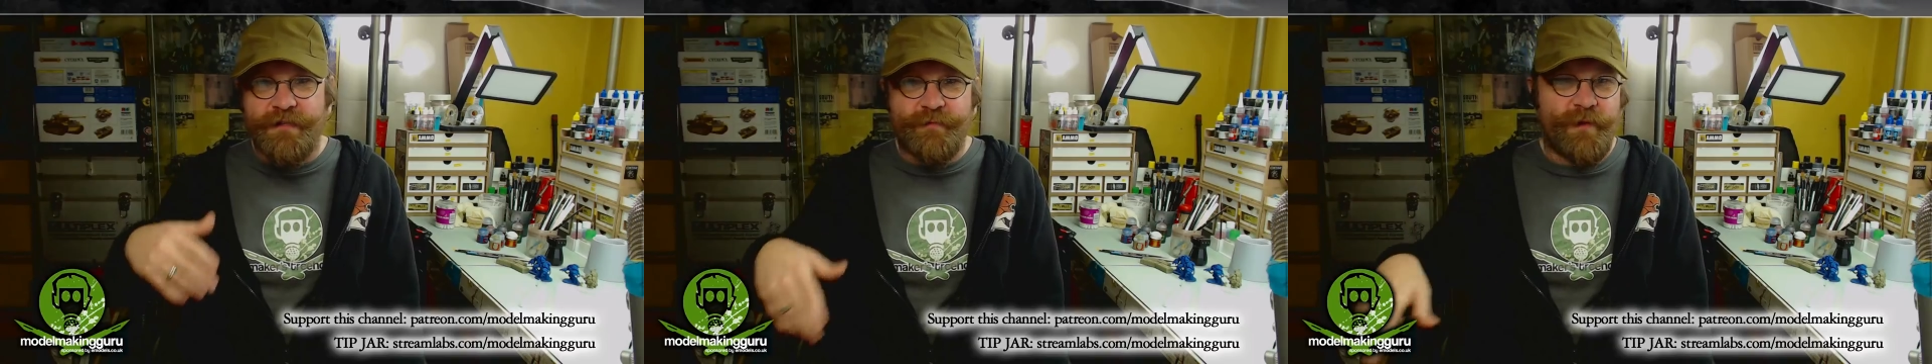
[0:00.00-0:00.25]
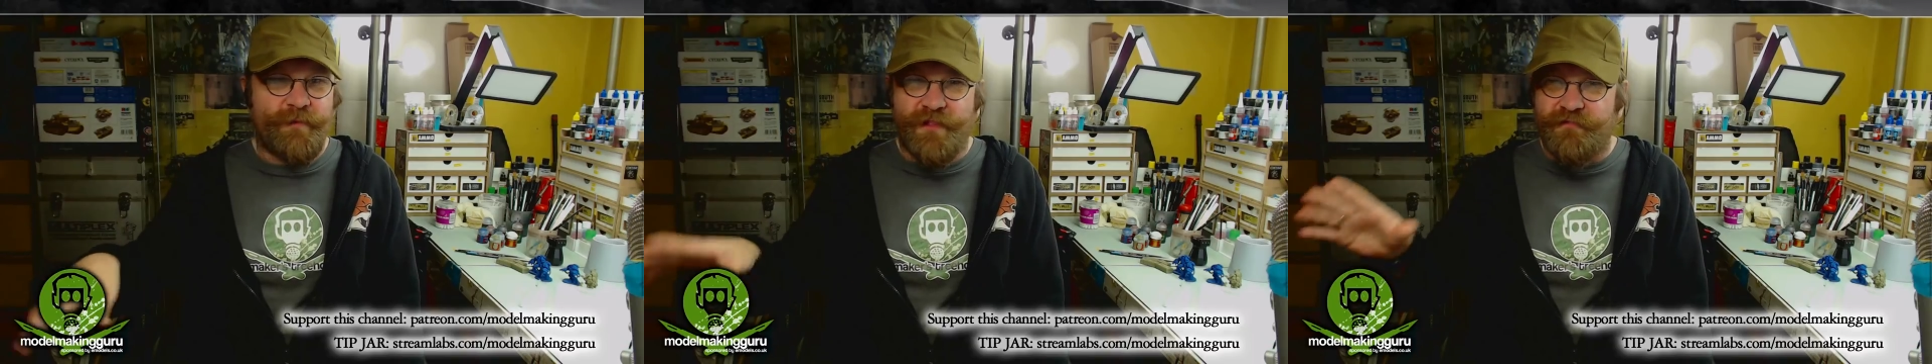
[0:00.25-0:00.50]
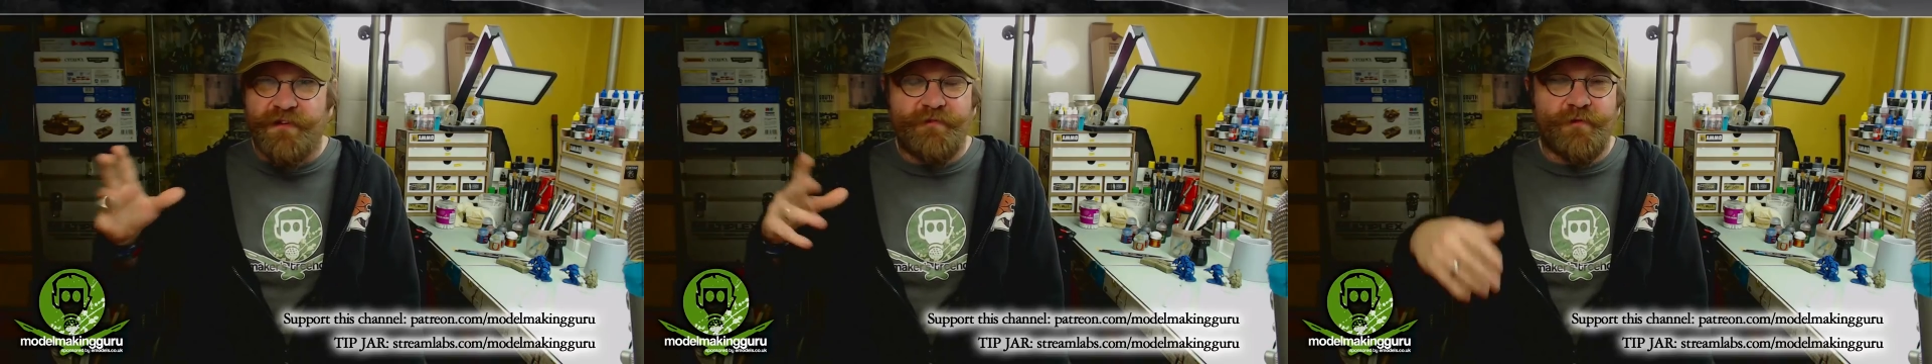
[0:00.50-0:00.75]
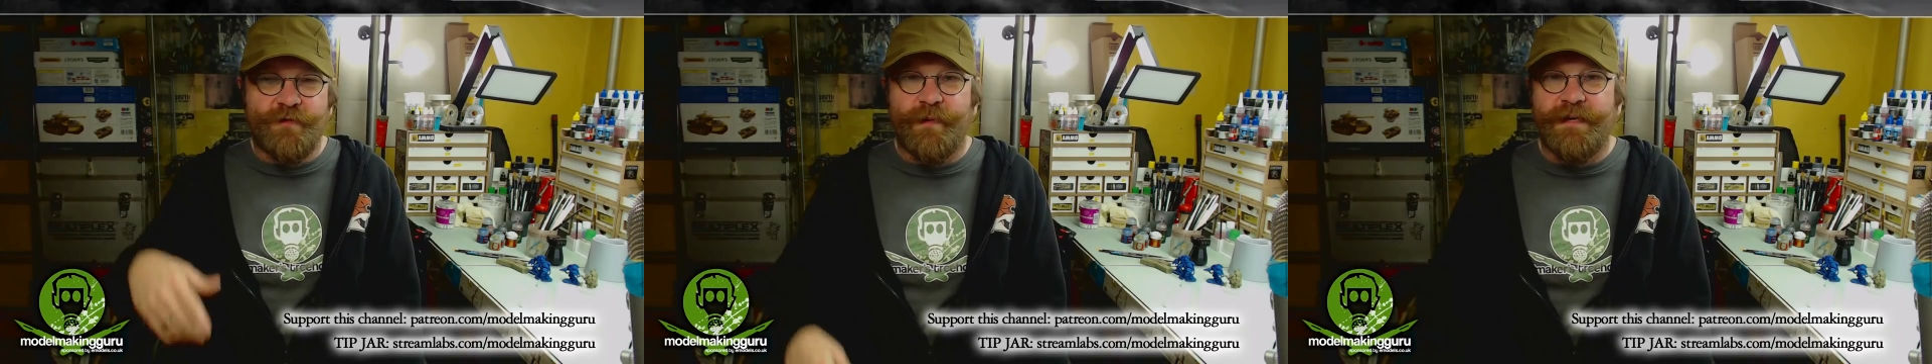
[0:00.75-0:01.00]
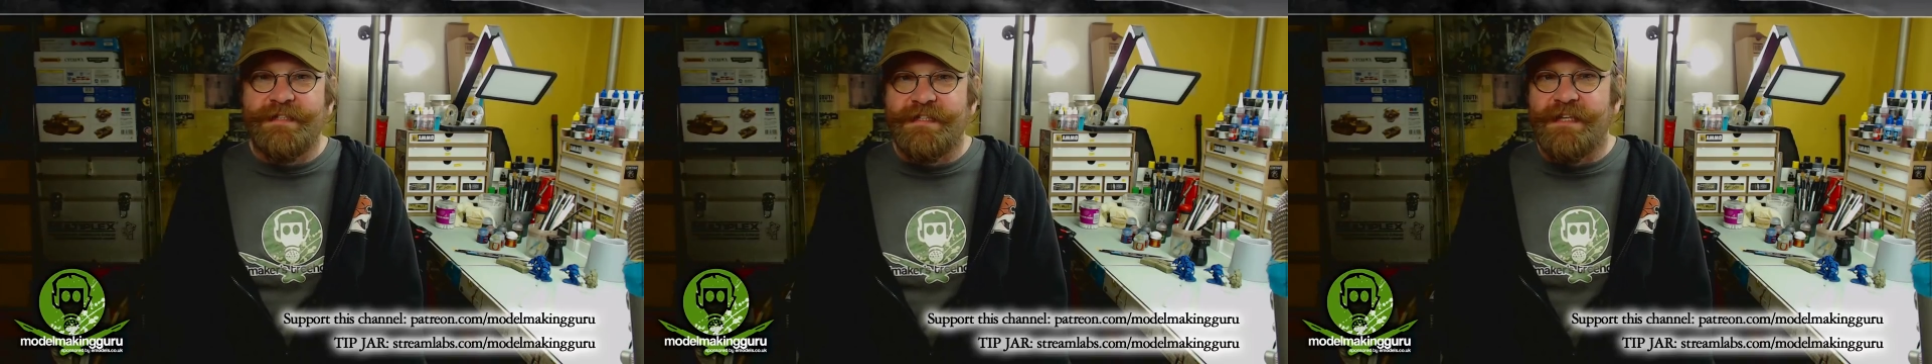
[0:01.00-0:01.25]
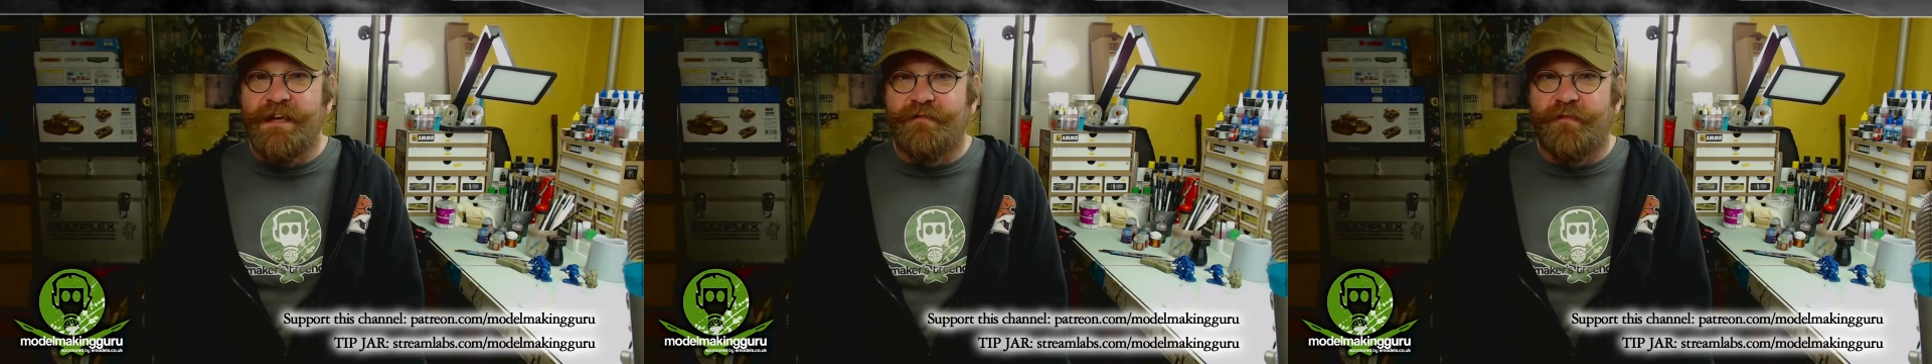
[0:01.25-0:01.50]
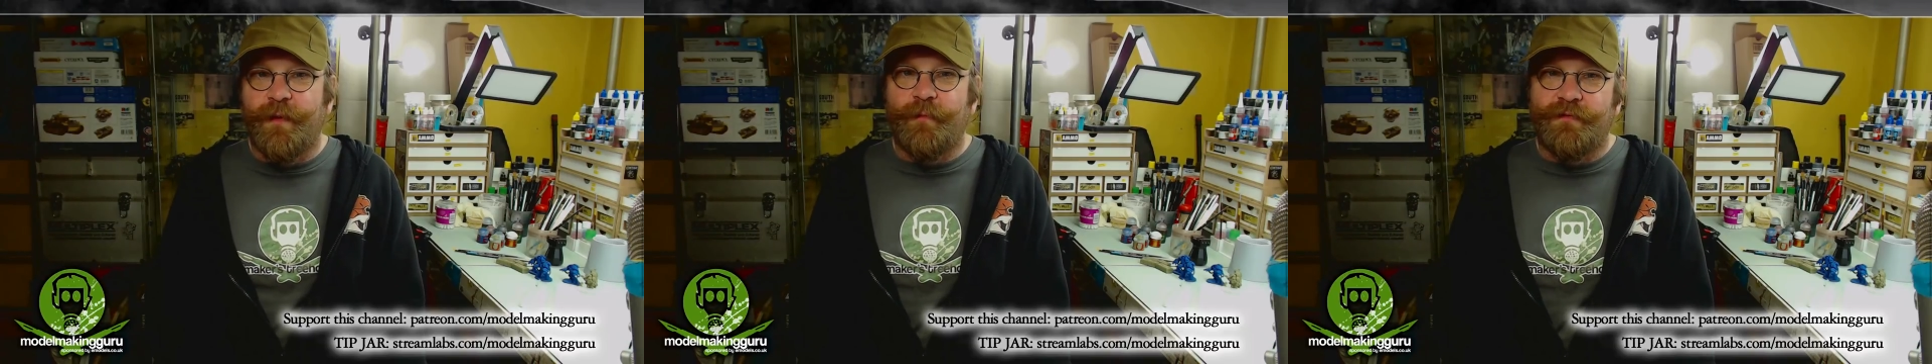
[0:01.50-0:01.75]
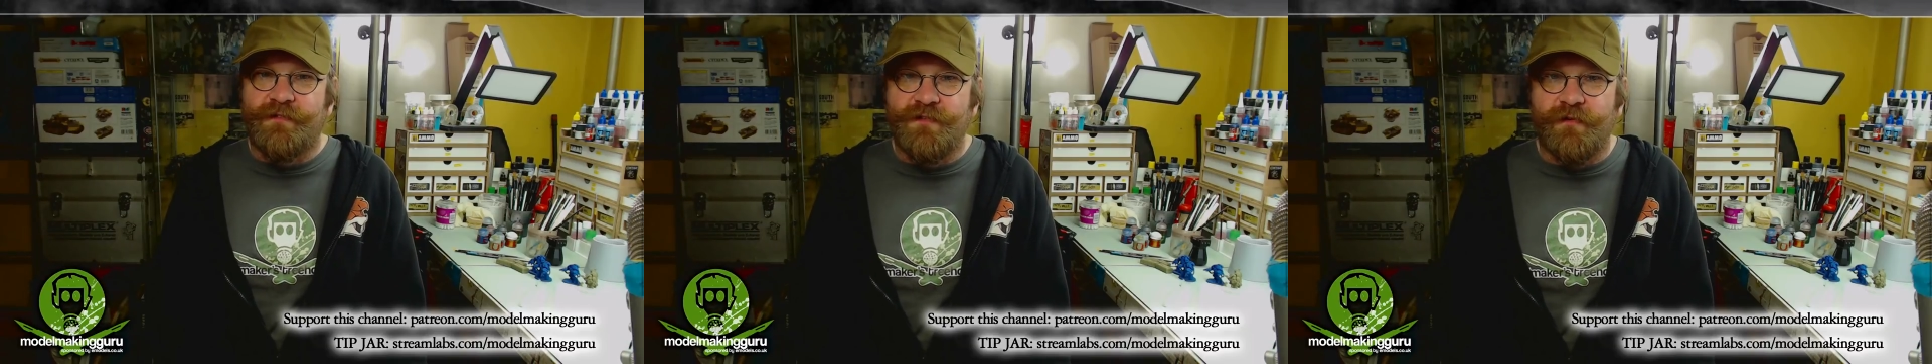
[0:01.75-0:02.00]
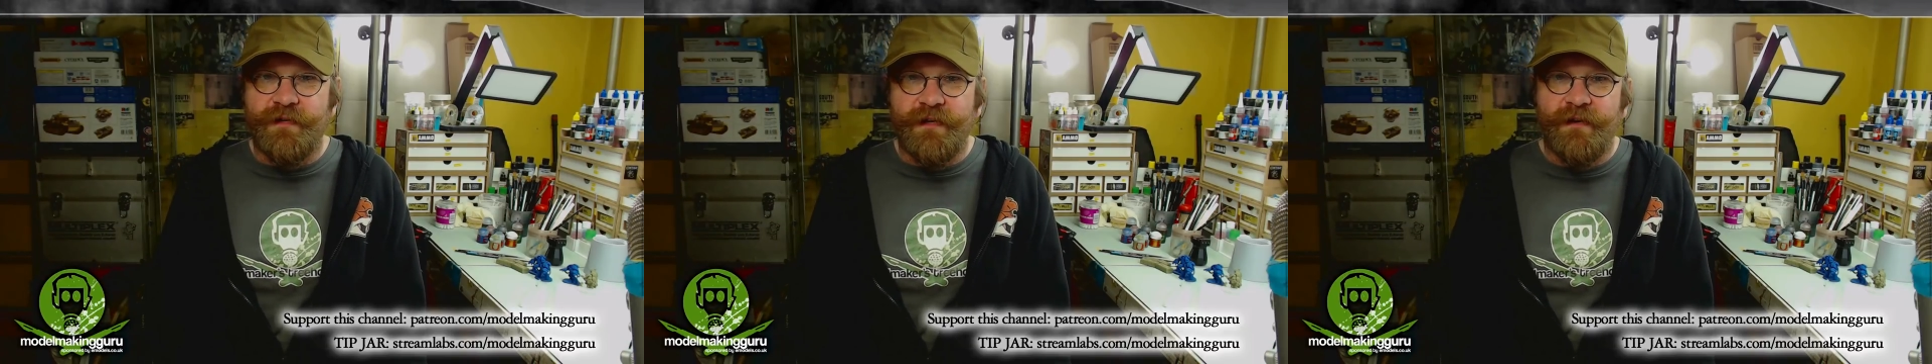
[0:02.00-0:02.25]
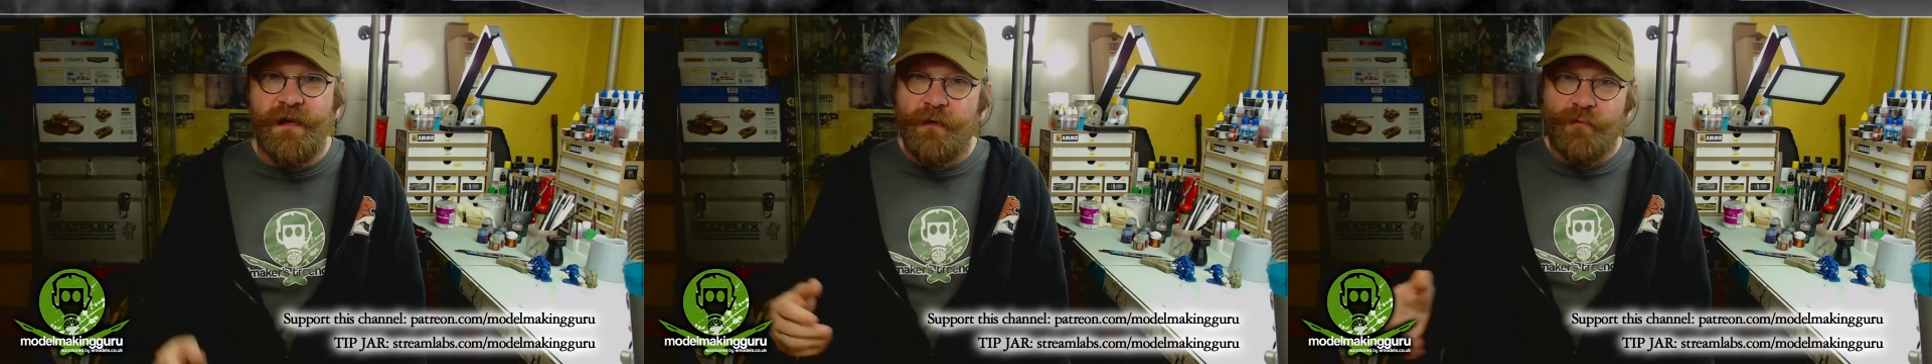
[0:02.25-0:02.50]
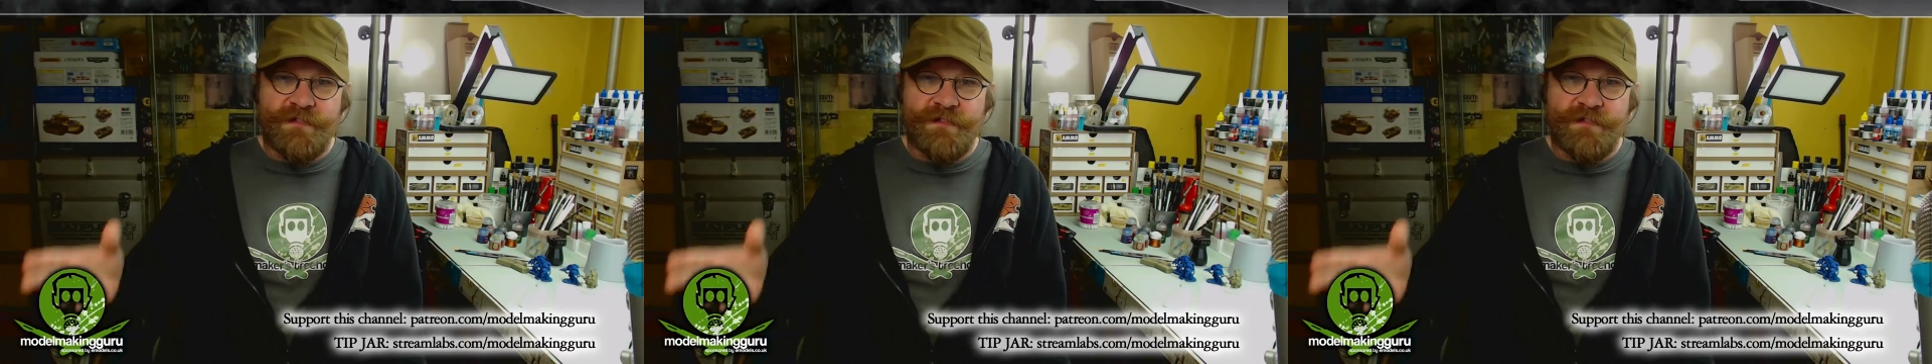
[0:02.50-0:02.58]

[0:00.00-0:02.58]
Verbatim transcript: There's about three or four spaces left for people to join in.